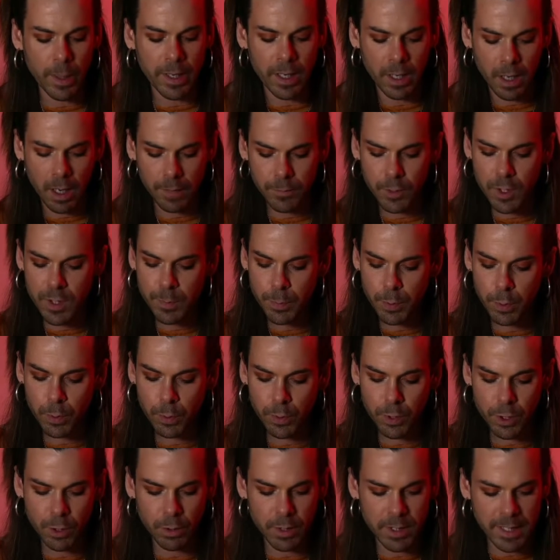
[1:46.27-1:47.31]
And I've just pulled
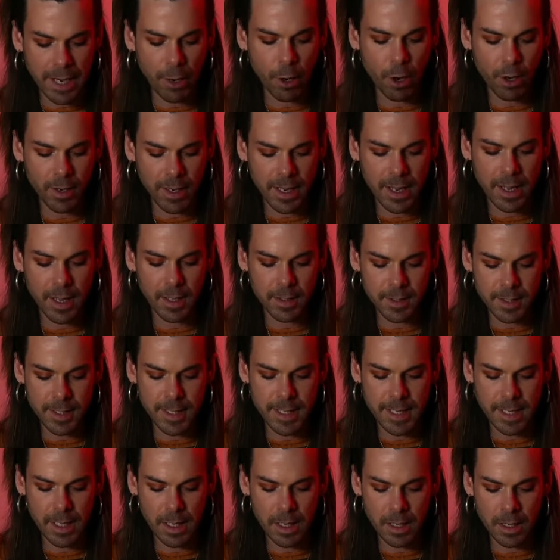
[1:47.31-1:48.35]
your tarot cards
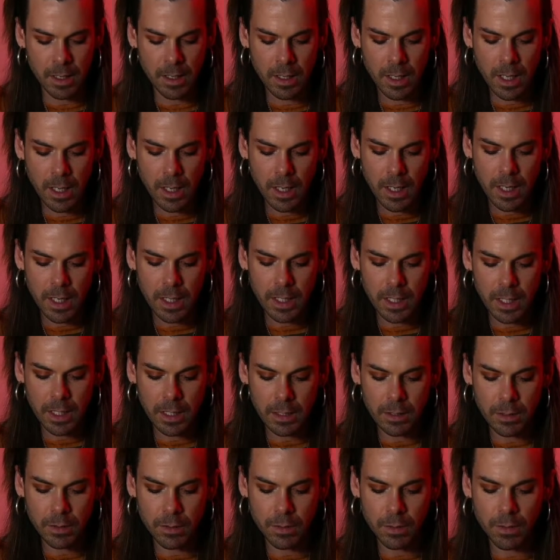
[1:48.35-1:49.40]
here
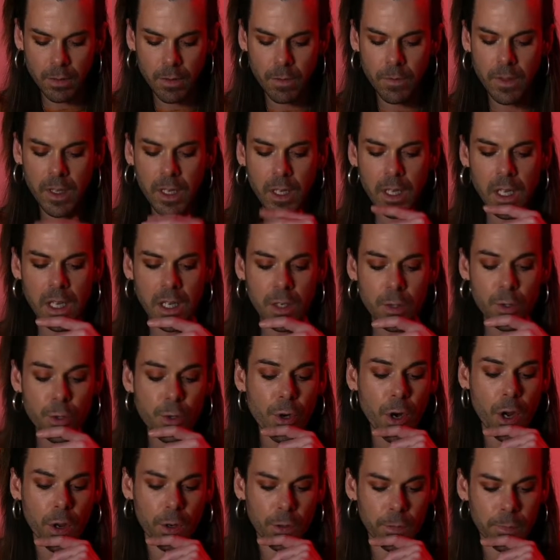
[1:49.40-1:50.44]
in the
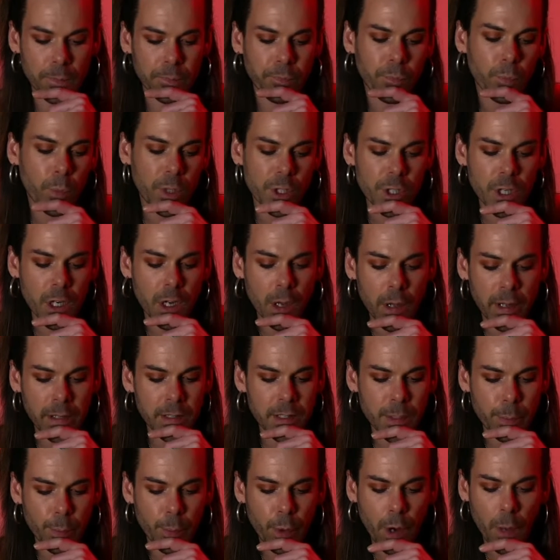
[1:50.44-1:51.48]
intro, which are going
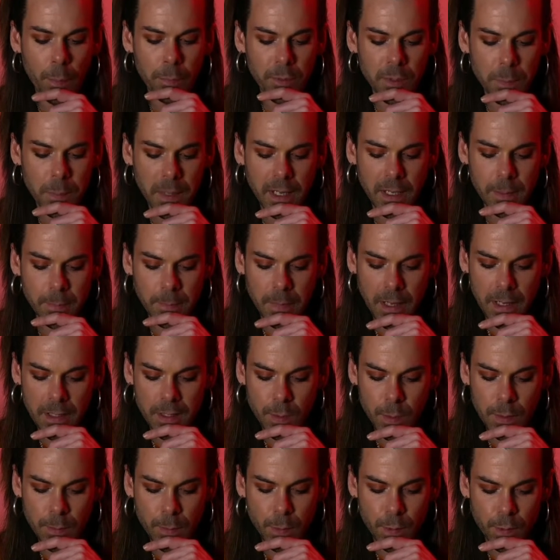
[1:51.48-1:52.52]
to prompt me as
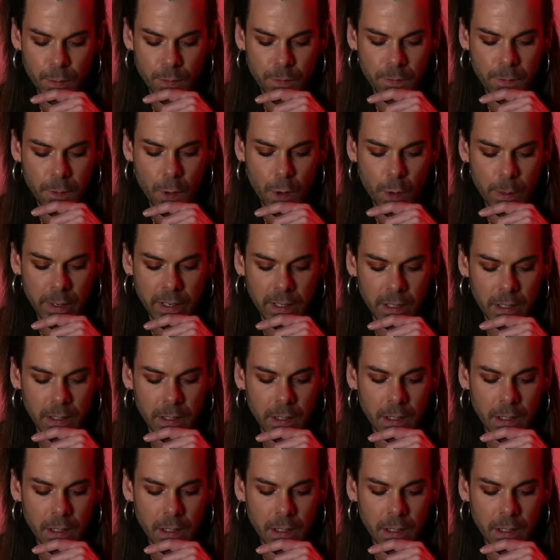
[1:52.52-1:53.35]
we move forward.